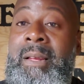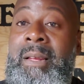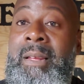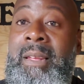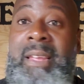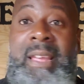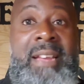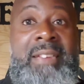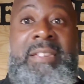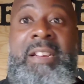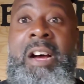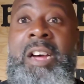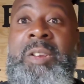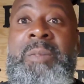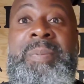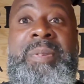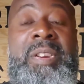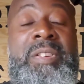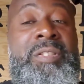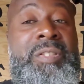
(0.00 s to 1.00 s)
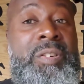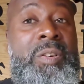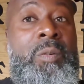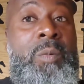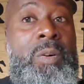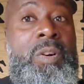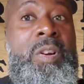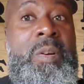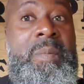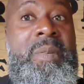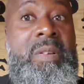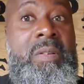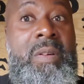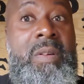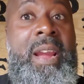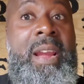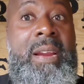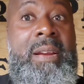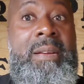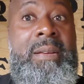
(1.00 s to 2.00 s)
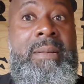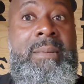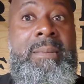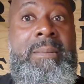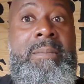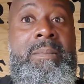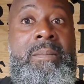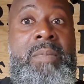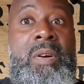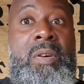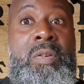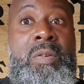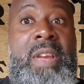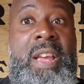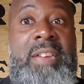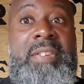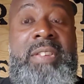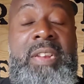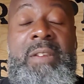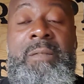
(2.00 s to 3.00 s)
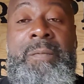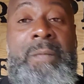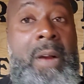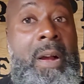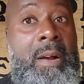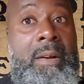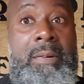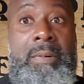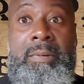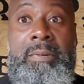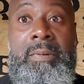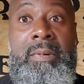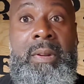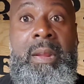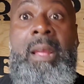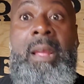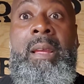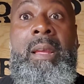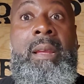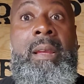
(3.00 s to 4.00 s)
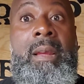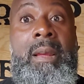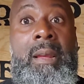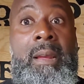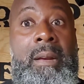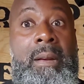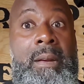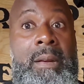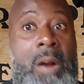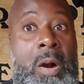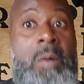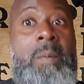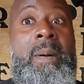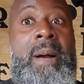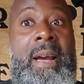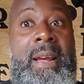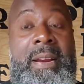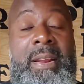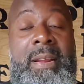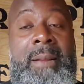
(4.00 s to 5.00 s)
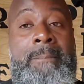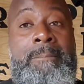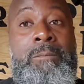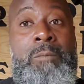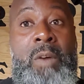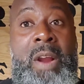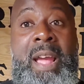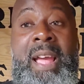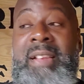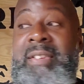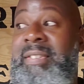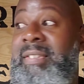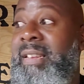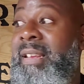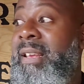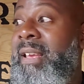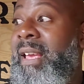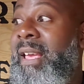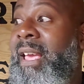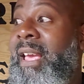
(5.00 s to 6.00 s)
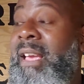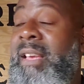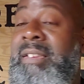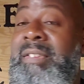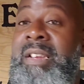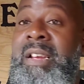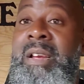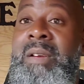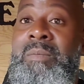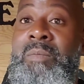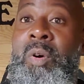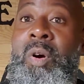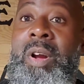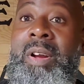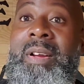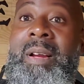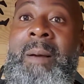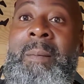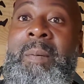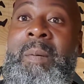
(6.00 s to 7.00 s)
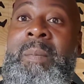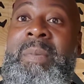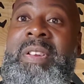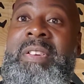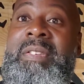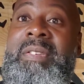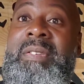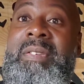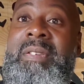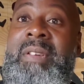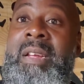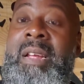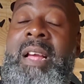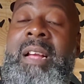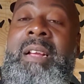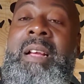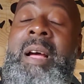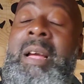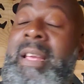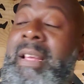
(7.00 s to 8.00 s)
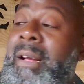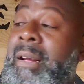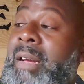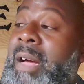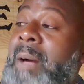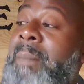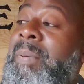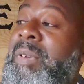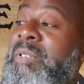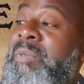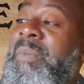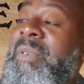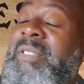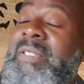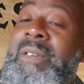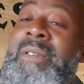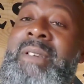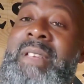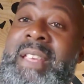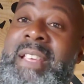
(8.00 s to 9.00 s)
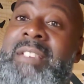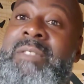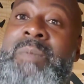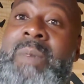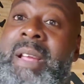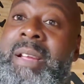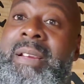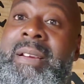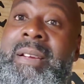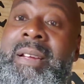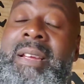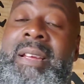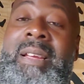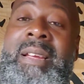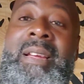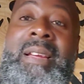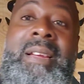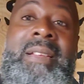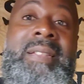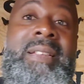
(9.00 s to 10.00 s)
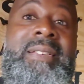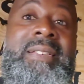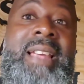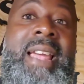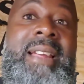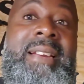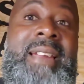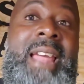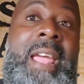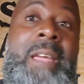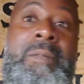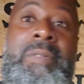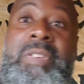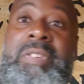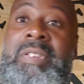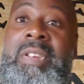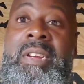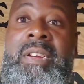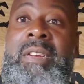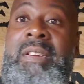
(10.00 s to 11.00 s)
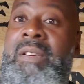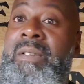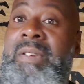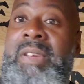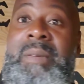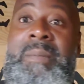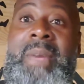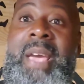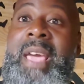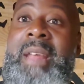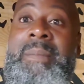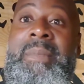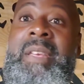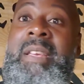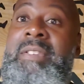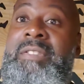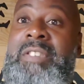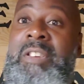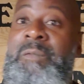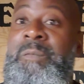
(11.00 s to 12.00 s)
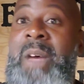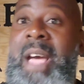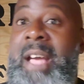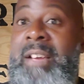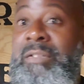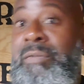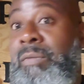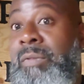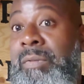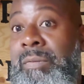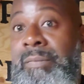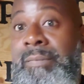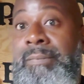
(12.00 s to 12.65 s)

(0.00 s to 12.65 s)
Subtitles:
He has all the potential in the world to be great, but who has he fought? Nobody. Ryan Garcia has more accomplishments on his record than Tank Davis. Don't get mad at me. It's just factual.